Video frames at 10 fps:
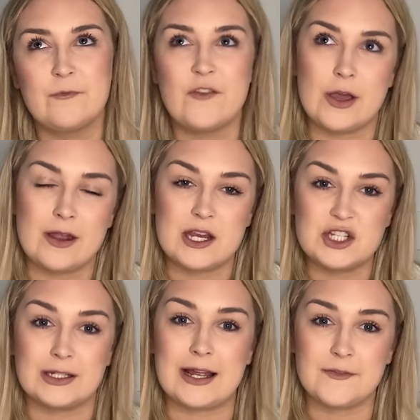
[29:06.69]

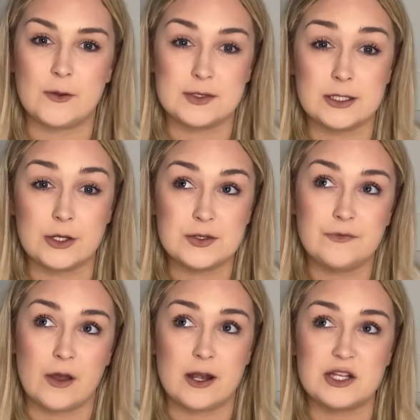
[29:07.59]
furniture like there was loads of
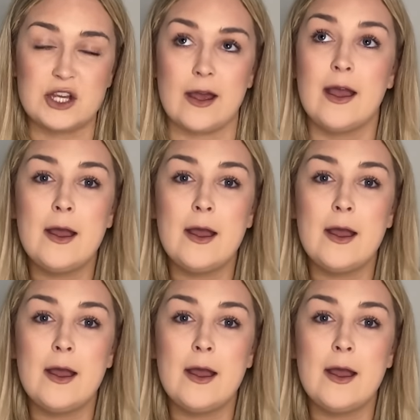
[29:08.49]
furniture